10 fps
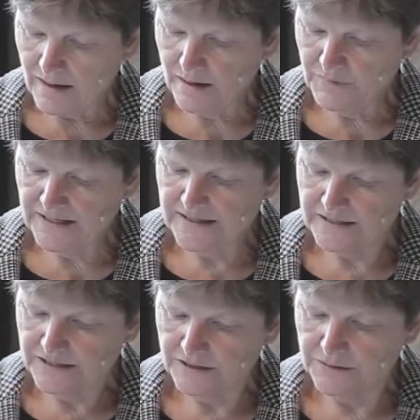And we
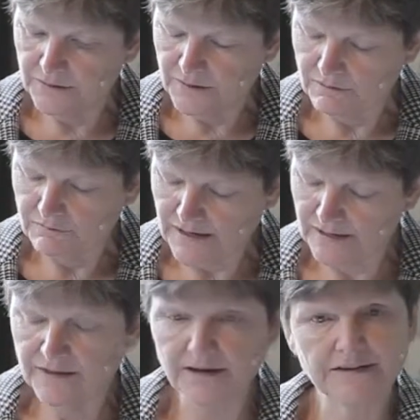need to
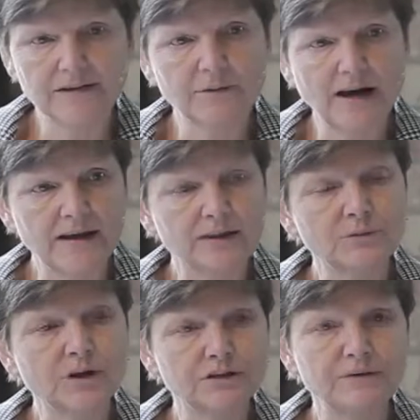recognise the way the
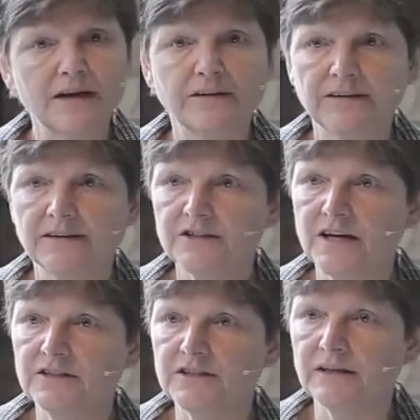world around us is
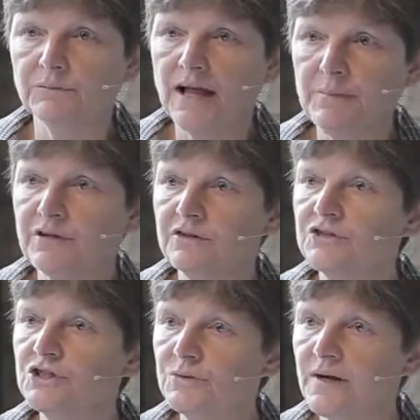changing. It will happen
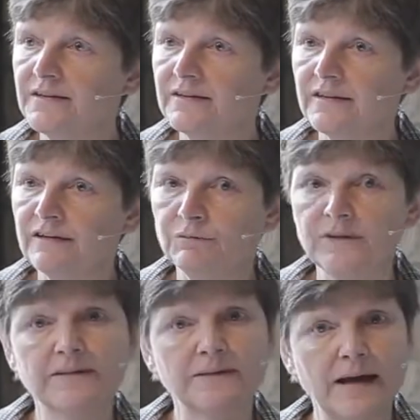to us if
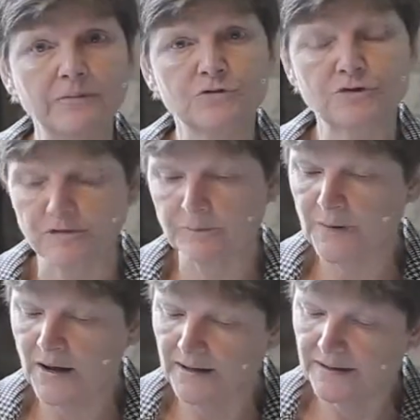it doesn't happen driven
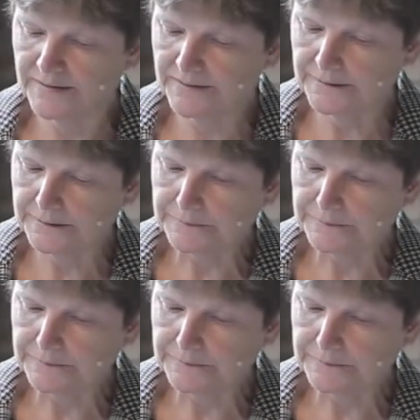by us.